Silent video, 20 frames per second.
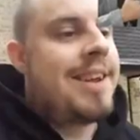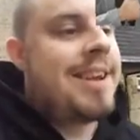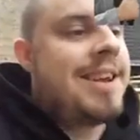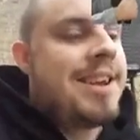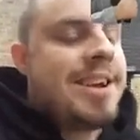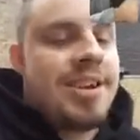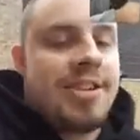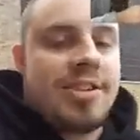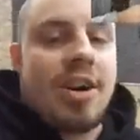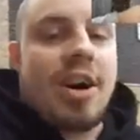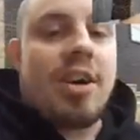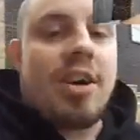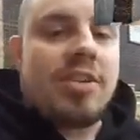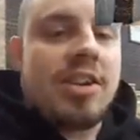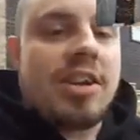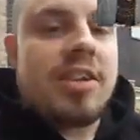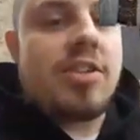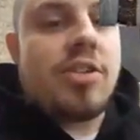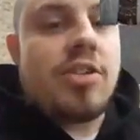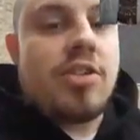So I
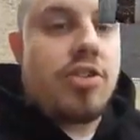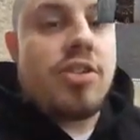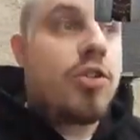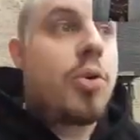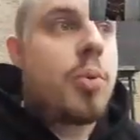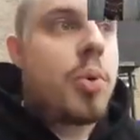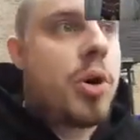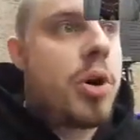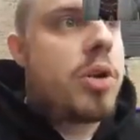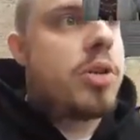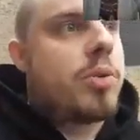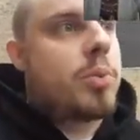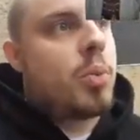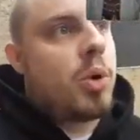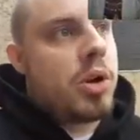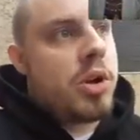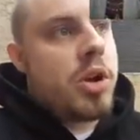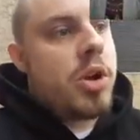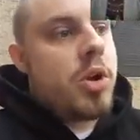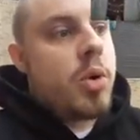said to Stuart, the
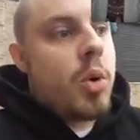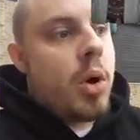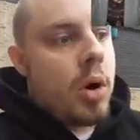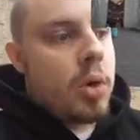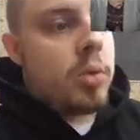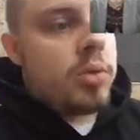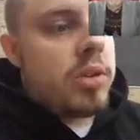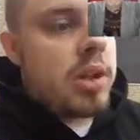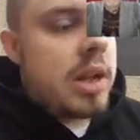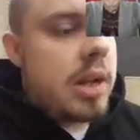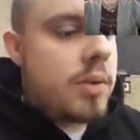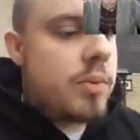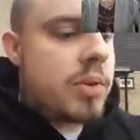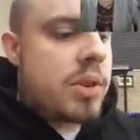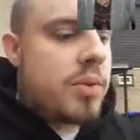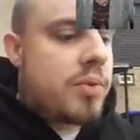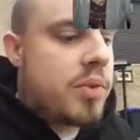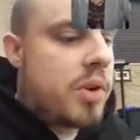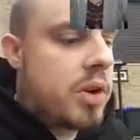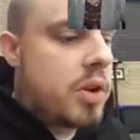one who I was dealing
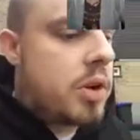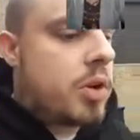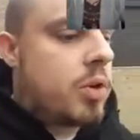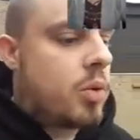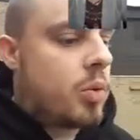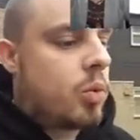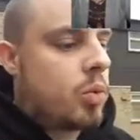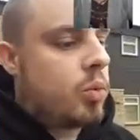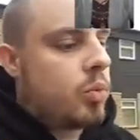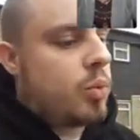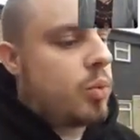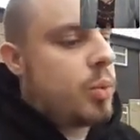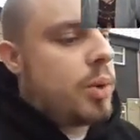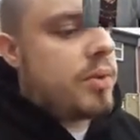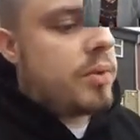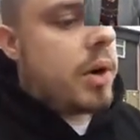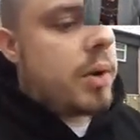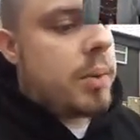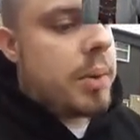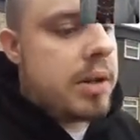with the phone calls
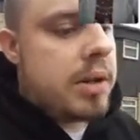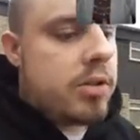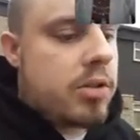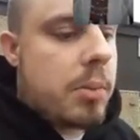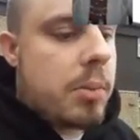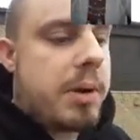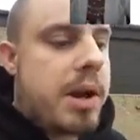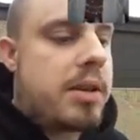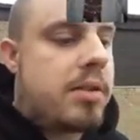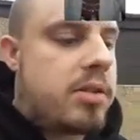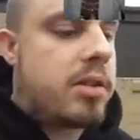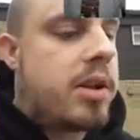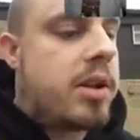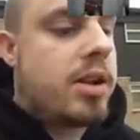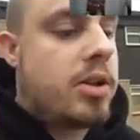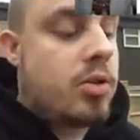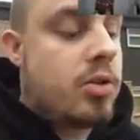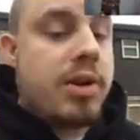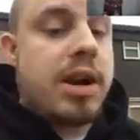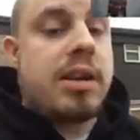with, I went, so basically
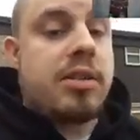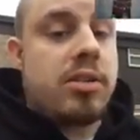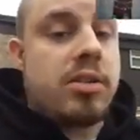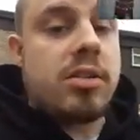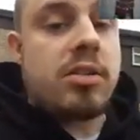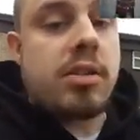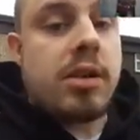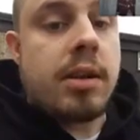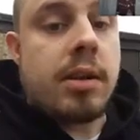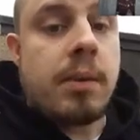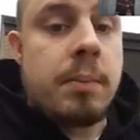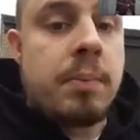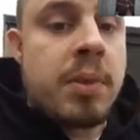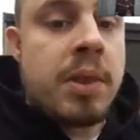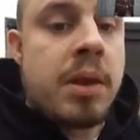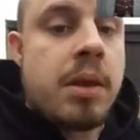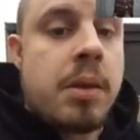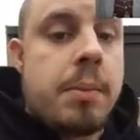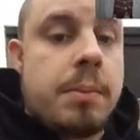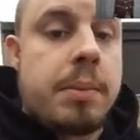you're racist then,
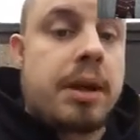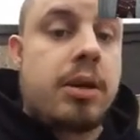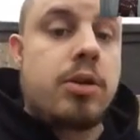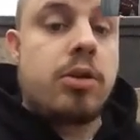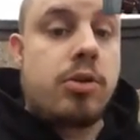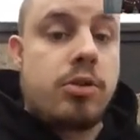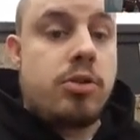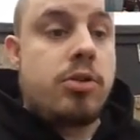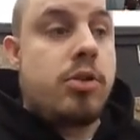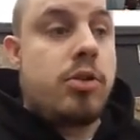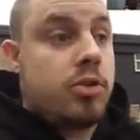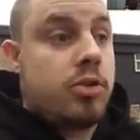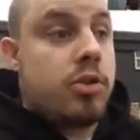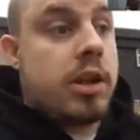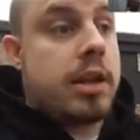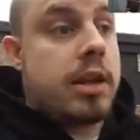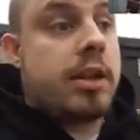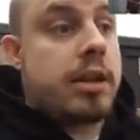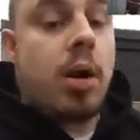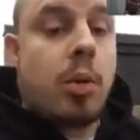because you
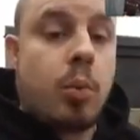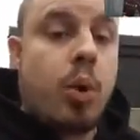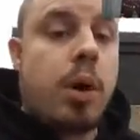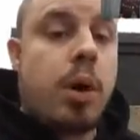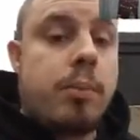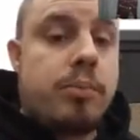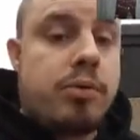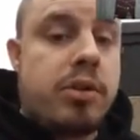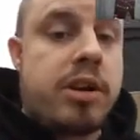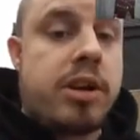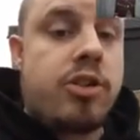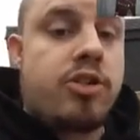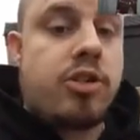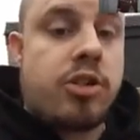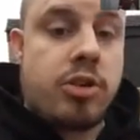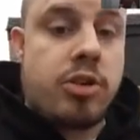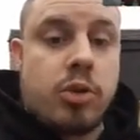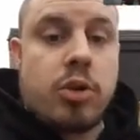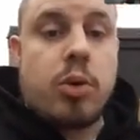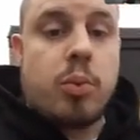said that I'm white British
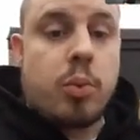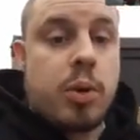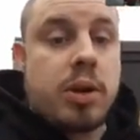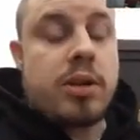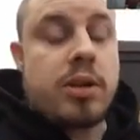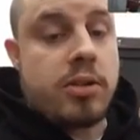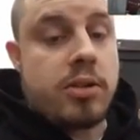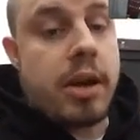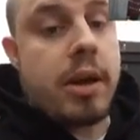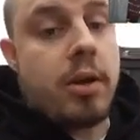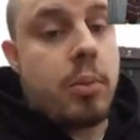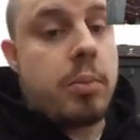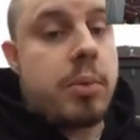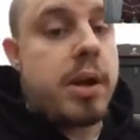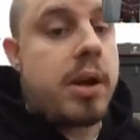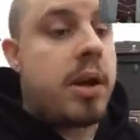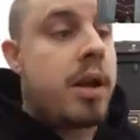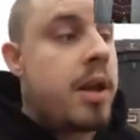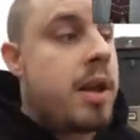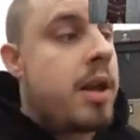and you're not willing to help
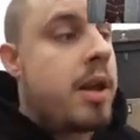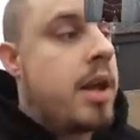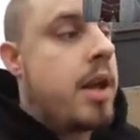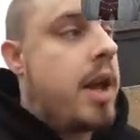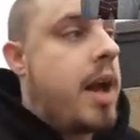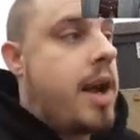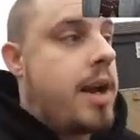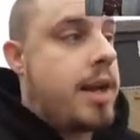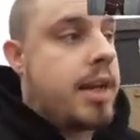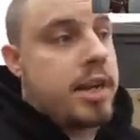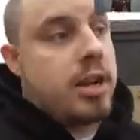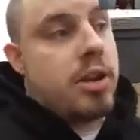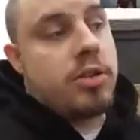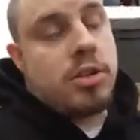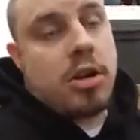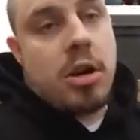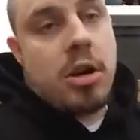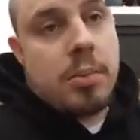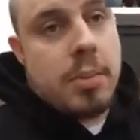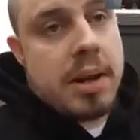me. And he
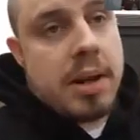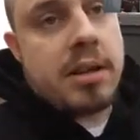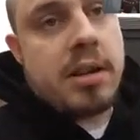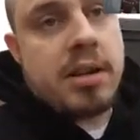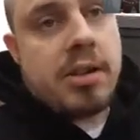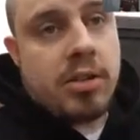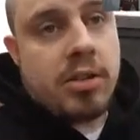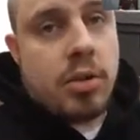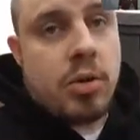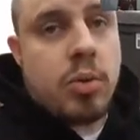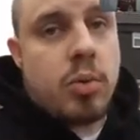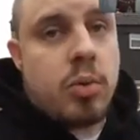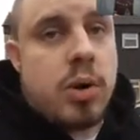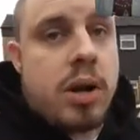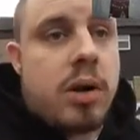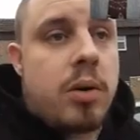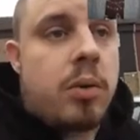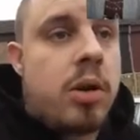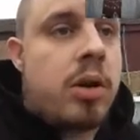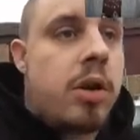goes, I'm ending this call
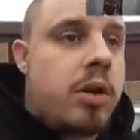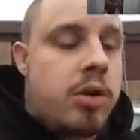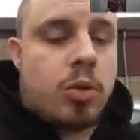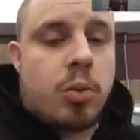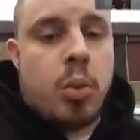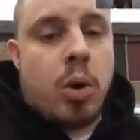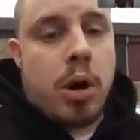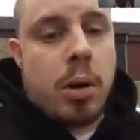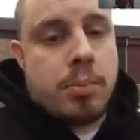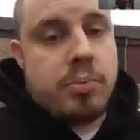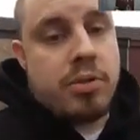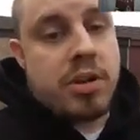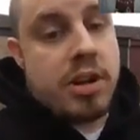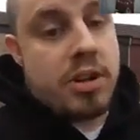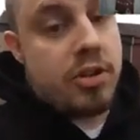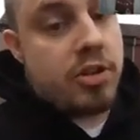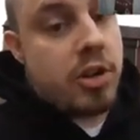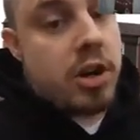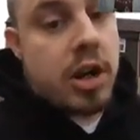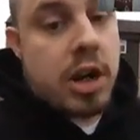now. You're white
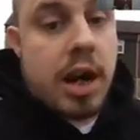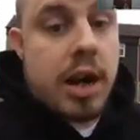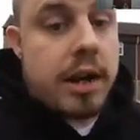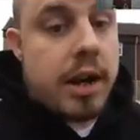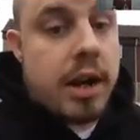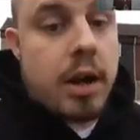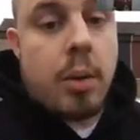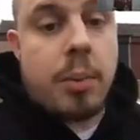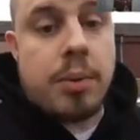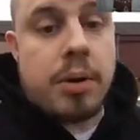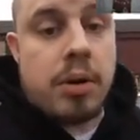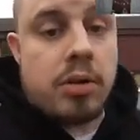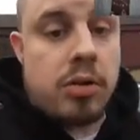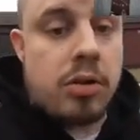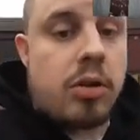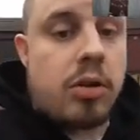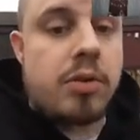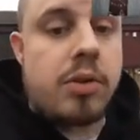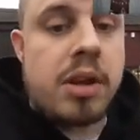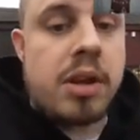British, I can't help you,
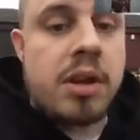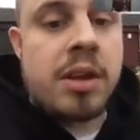sorry.